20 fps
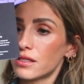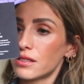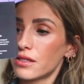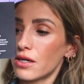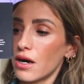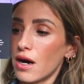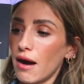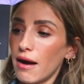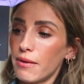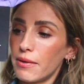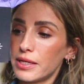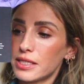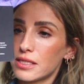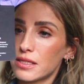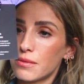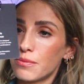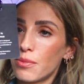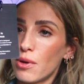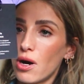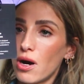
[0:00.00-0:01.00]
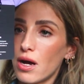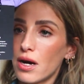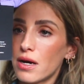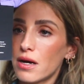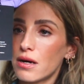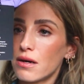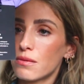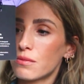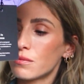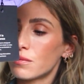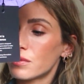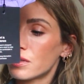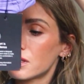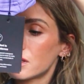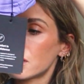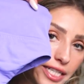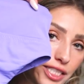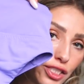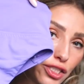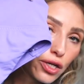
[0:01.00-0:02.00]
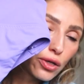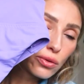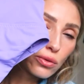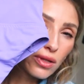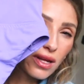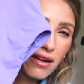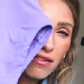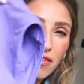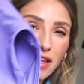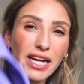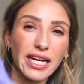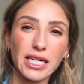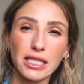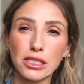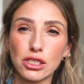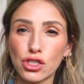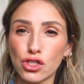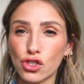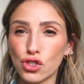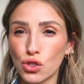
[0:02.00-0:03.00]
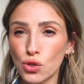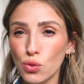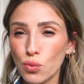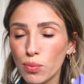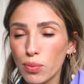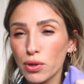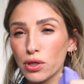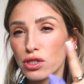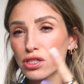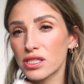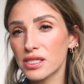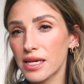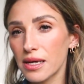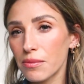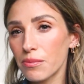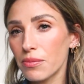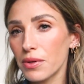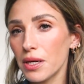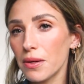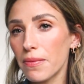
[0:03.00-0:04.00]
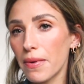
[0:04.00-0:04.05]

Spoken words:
is their high-waisted bottoms. I don't love like a super skimpy